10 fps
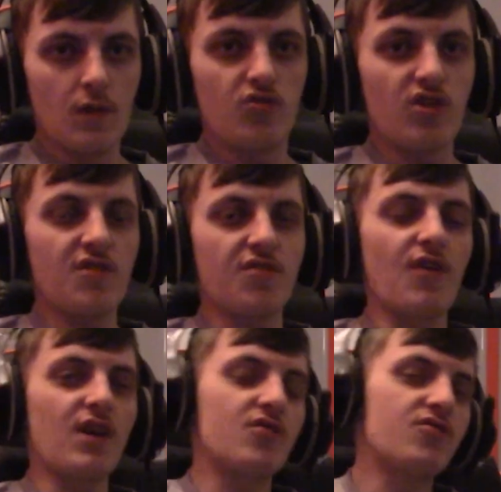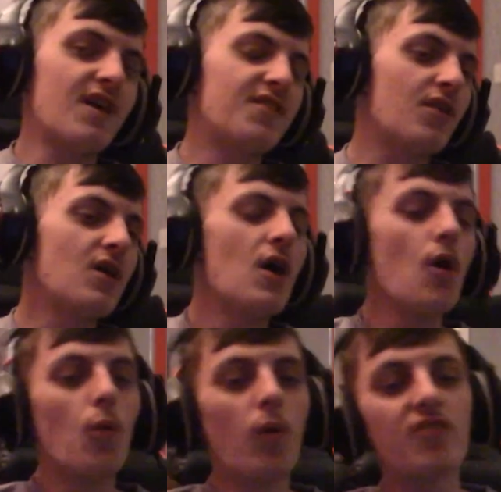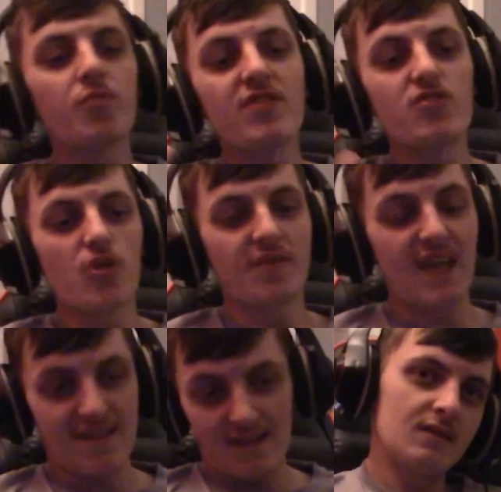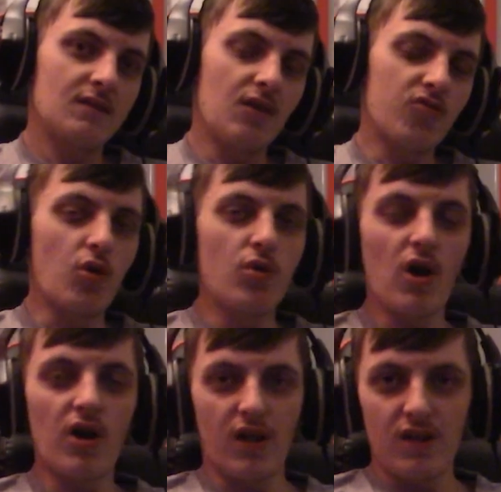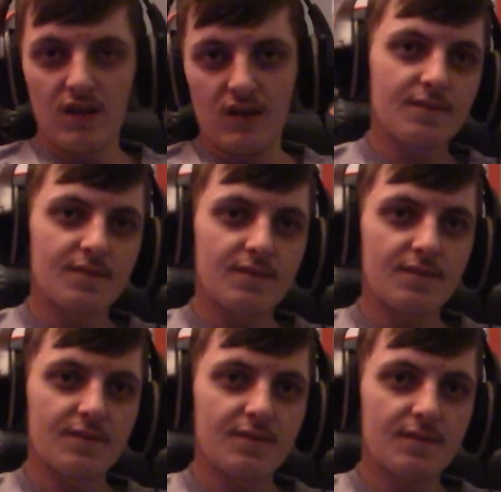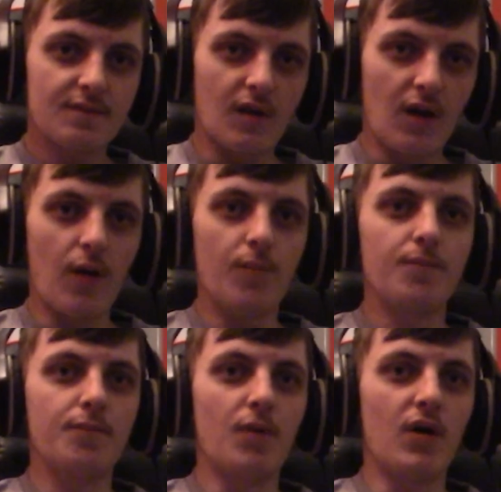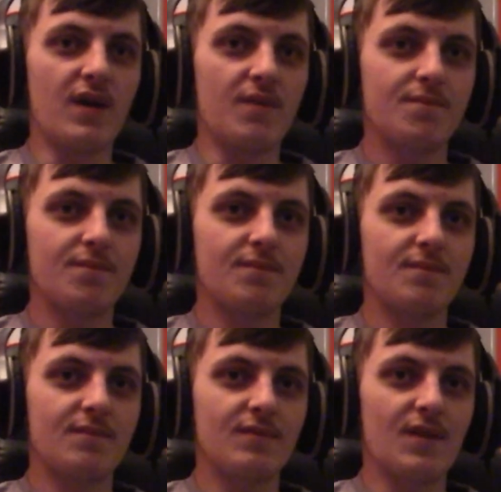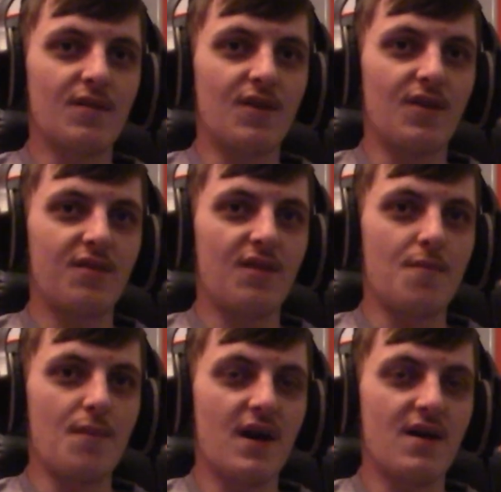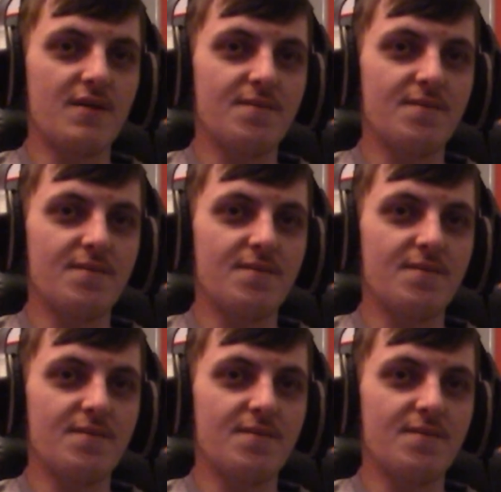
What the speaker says: Jesus fucking Christ. What is with the jump scares? Also, who got it? Oh, Bonnie is gonna see Maya.